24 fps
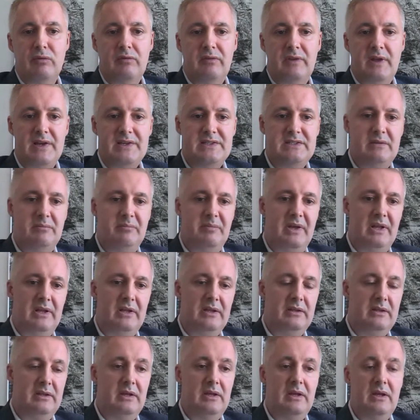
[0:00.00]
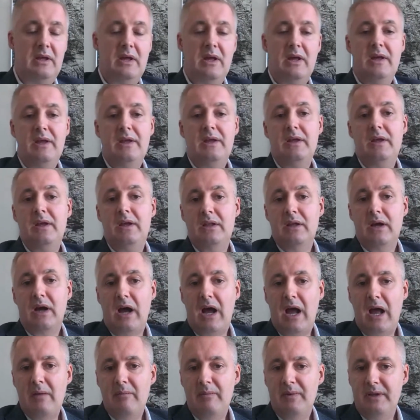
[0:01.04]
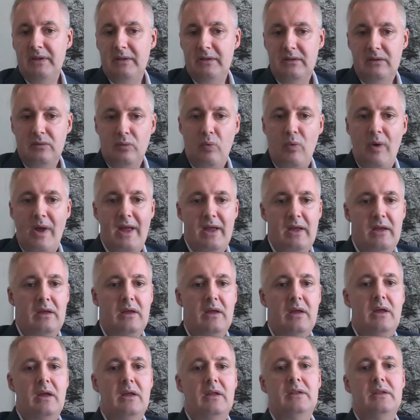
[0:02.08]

for flexibility in a hybrid way,